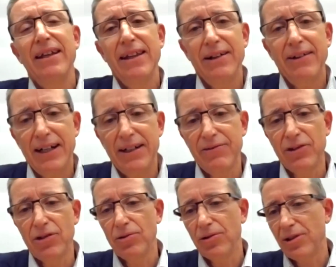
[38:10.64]
there are, of
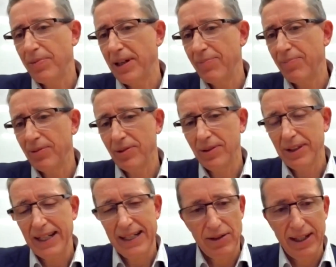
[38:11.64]
course, people
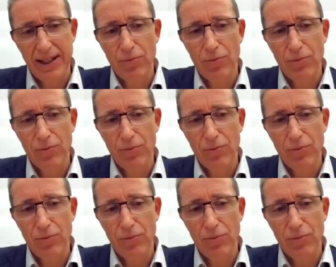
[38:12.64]
that